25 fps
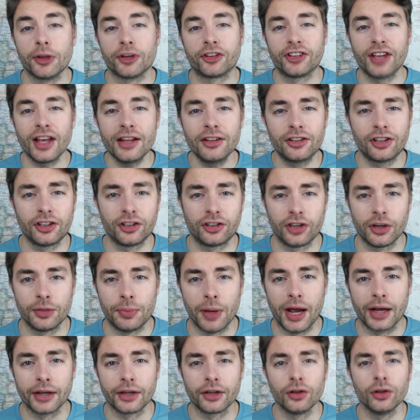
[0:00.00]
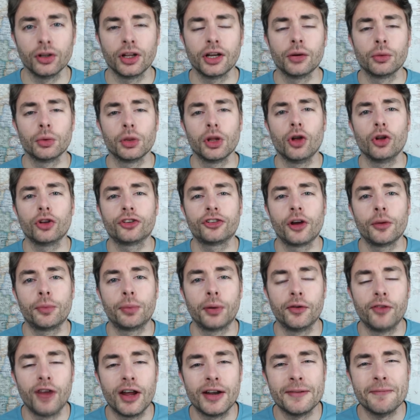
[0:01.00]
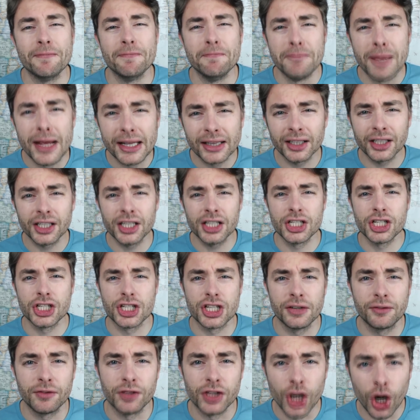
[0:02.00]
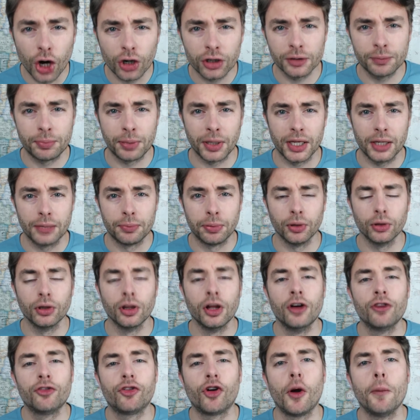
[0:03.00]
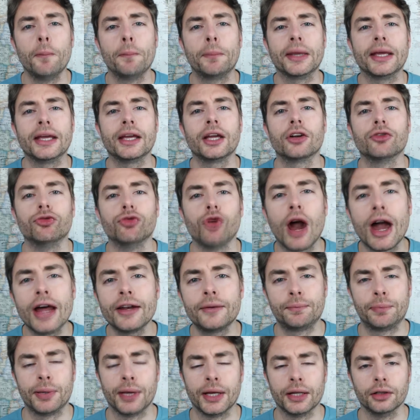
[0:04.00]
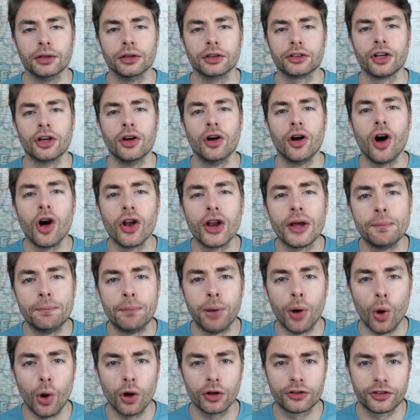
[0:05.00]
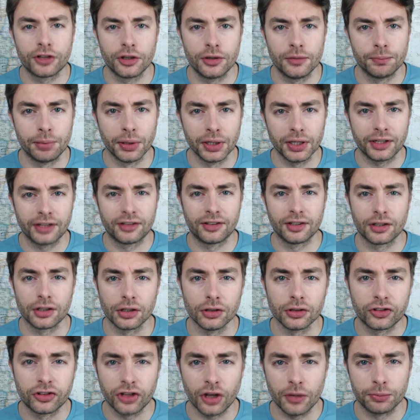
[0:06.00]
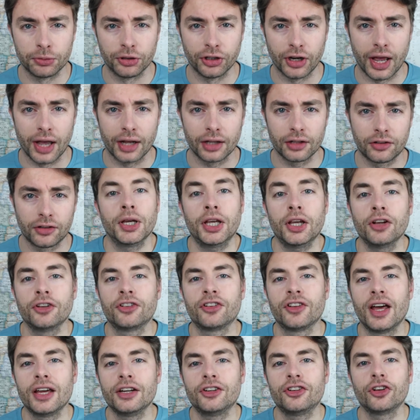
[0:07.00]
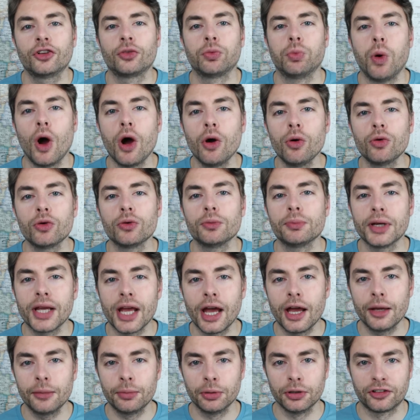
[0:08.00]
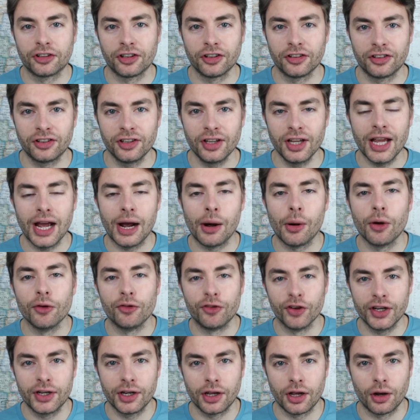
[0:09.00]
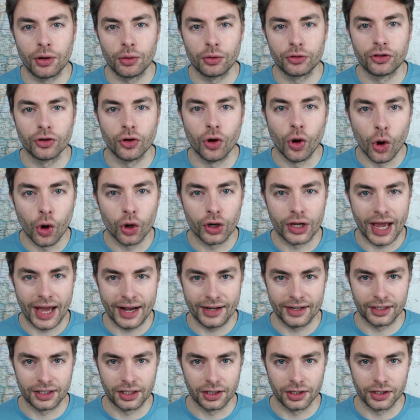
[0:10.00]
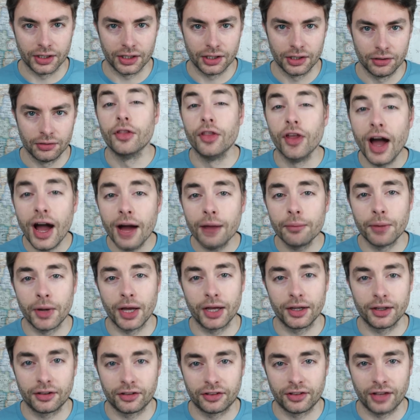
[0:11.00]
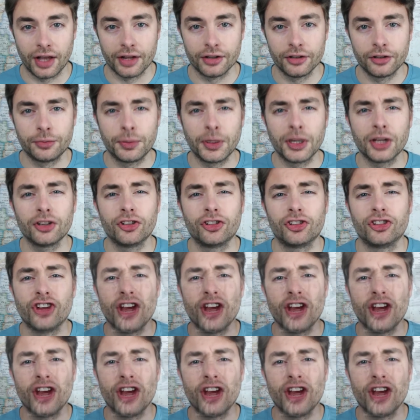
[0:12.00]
a censorship angle, it will also prevent millions of young people from being red-pilled on important political subjects, because they just won't be able to see our videos organically. And that makes sense because